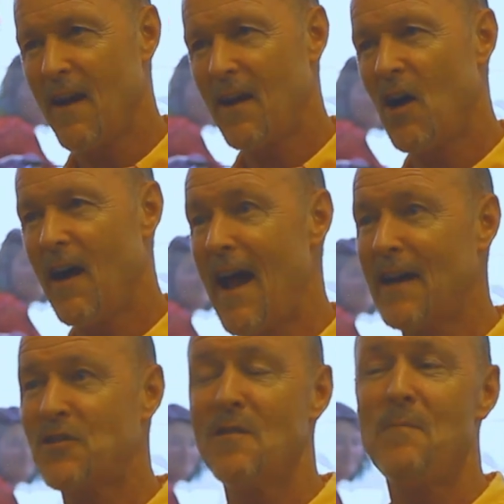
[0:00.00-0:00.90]
that I caught
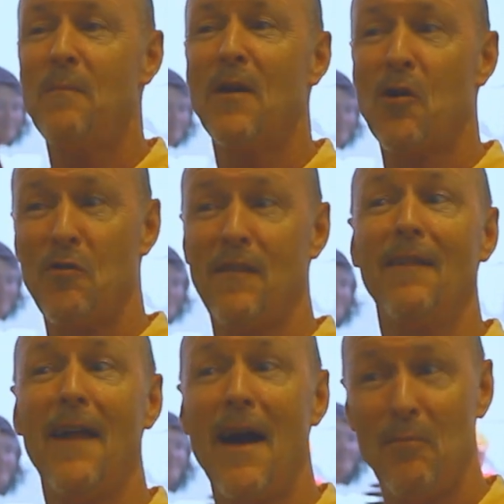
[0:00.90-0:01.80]
actually made me go to the
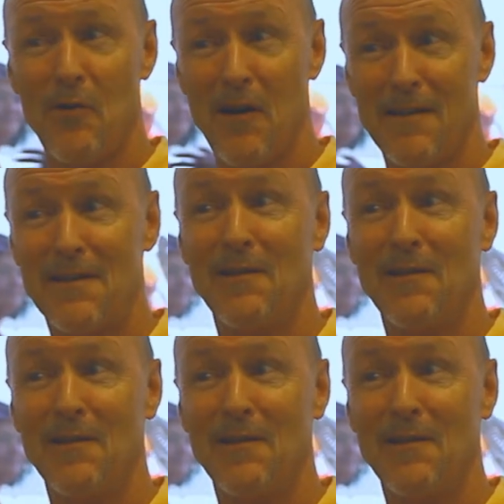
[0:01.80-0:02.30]
library